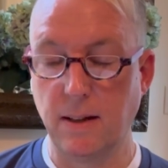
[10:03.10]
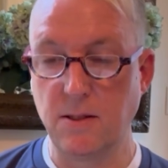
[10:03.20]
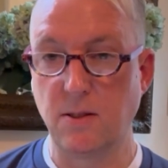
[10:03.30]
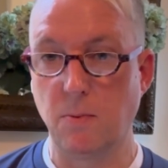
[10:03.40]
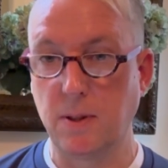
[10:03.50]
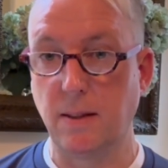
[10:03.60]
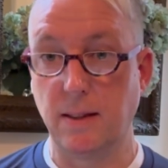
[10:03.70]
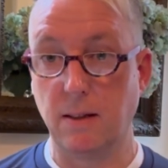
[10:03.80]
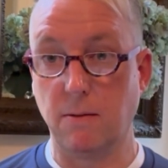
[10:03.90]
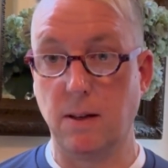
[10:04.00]
They just wanted to
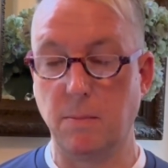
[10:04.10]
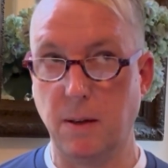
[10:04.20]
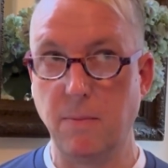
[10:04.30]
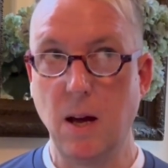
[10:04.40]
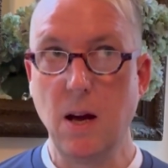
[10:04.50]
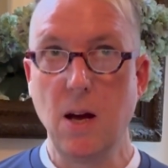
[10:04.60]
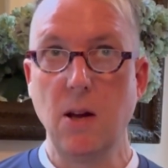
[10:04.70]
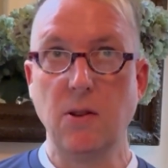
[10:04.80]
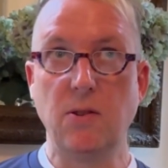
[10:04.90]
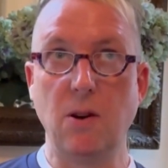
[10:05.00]
get rid of me.
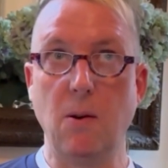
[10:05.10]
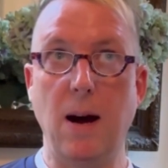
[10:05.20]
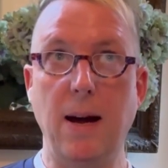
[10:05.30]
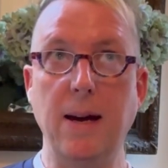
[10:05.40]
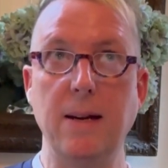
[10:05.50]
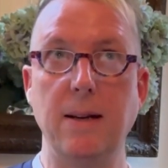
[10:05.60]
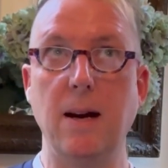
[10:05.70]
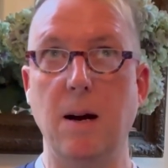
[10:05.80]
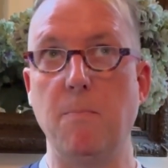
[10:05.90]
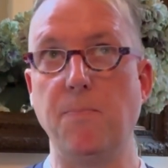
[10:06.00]
So I ended
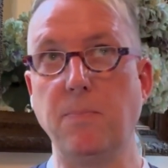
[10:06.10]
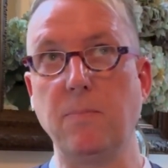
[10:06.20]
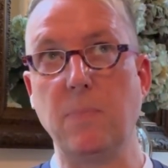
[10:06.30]
up